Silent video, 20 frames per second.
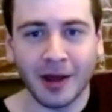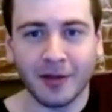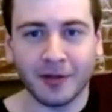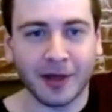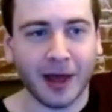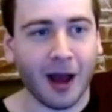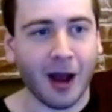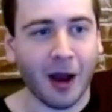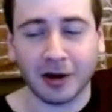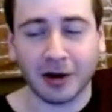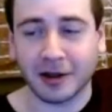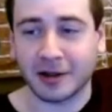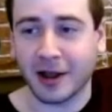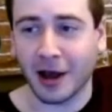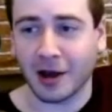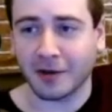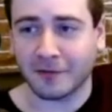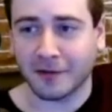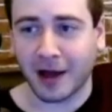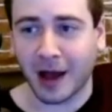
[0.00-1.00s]
They hired a
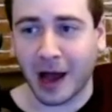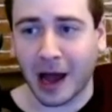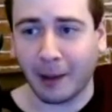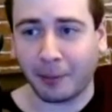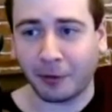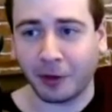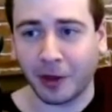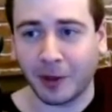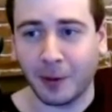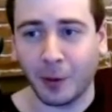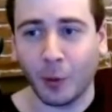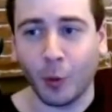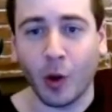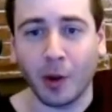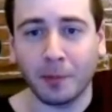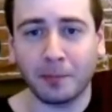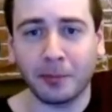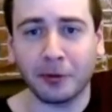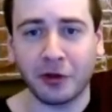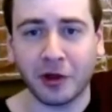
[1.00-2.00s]
ton of cops and they put
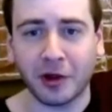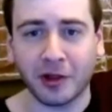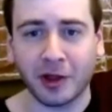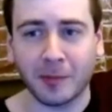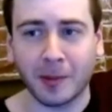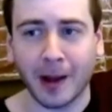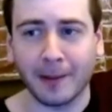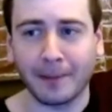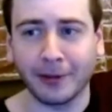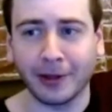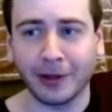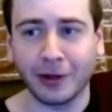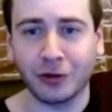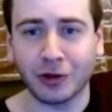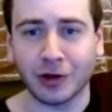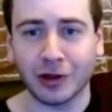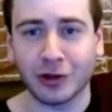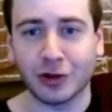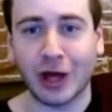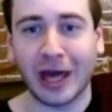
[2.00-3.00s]
1% of their
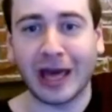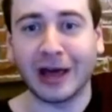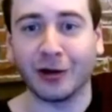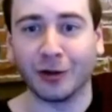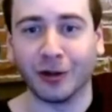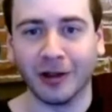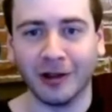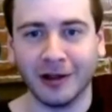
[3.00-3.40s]
population in jail.